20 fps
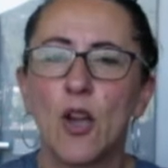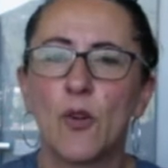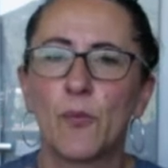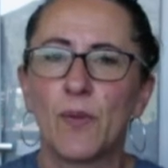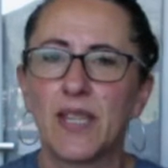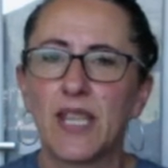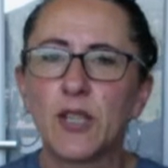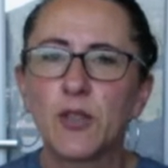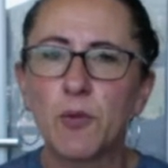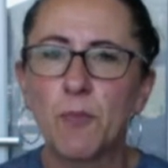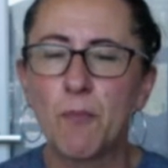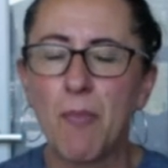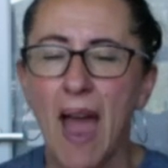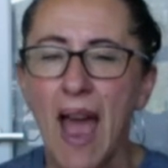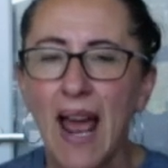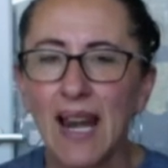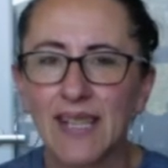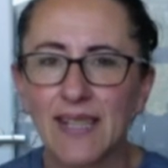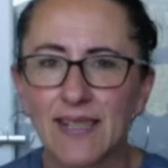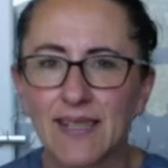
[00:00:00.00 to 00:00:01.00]
We need to
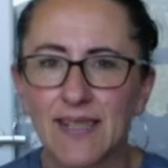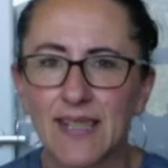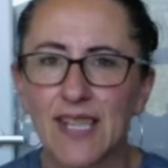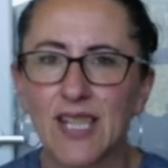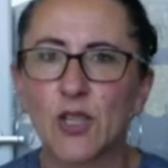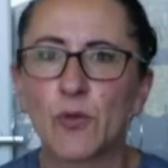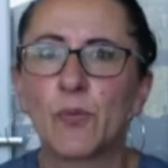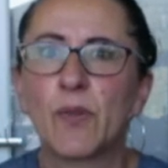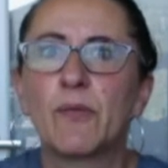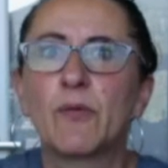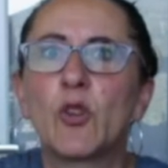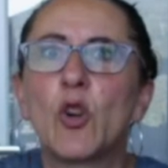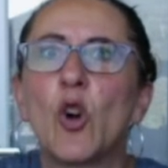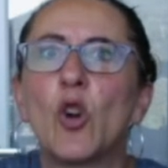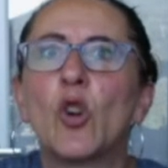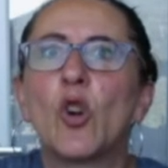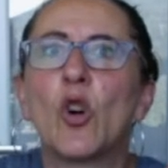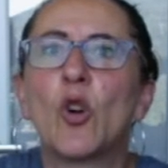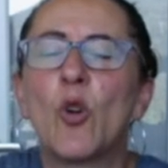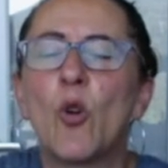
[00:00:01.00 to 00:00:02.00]
balance this with
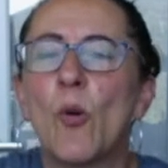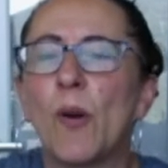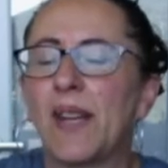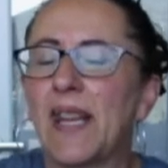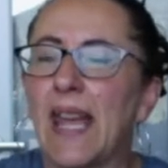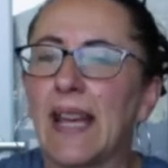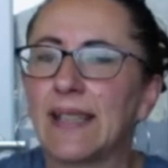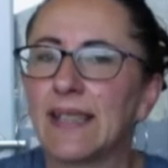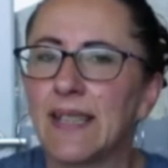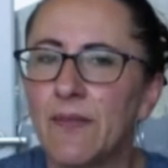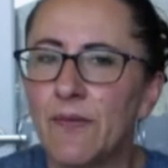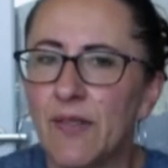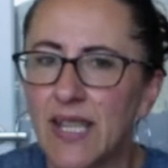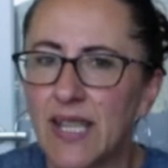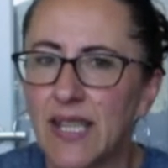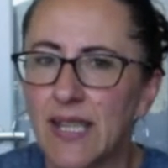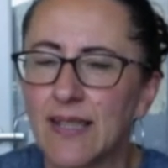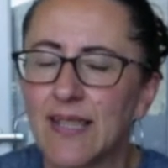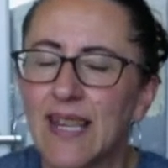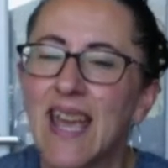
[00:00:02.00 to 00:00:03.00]
go and
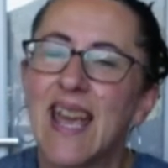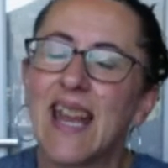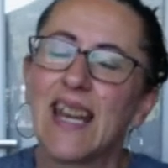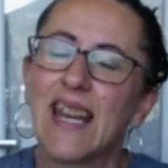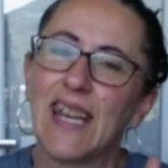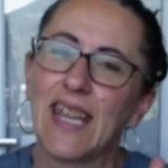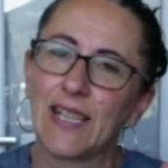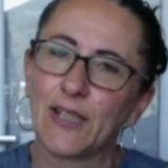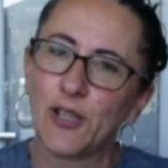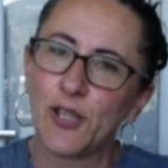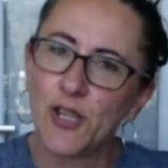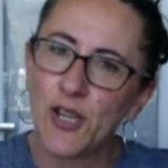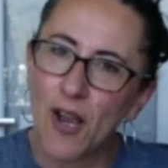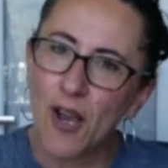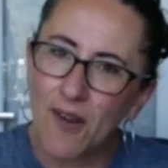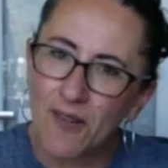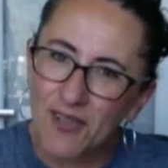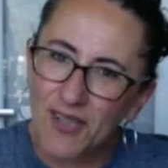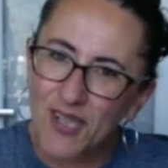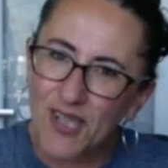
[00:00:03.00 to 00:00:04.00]
activities like the
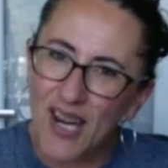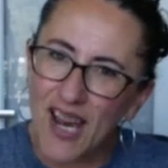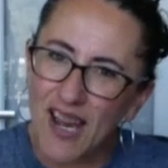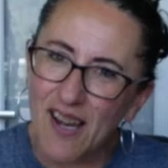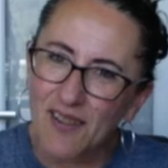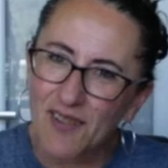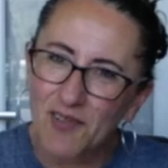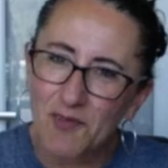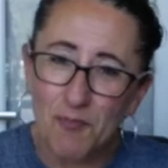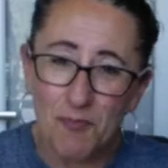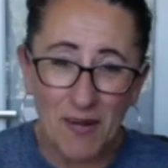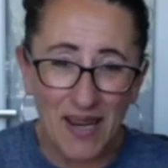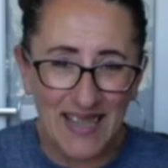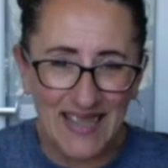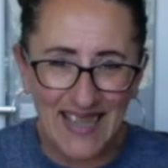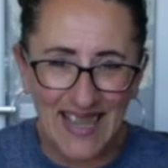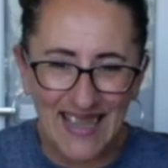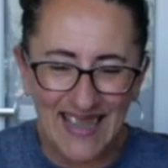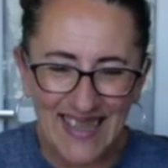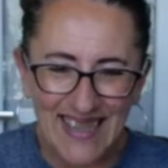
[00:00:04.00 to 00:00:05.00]
yang chow. Make
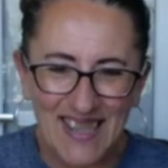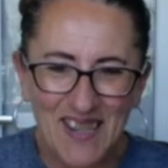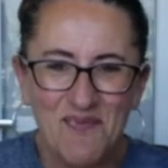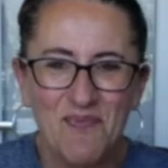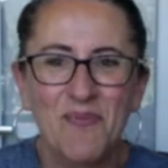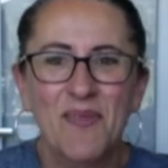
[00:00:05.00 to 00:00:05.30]
sense?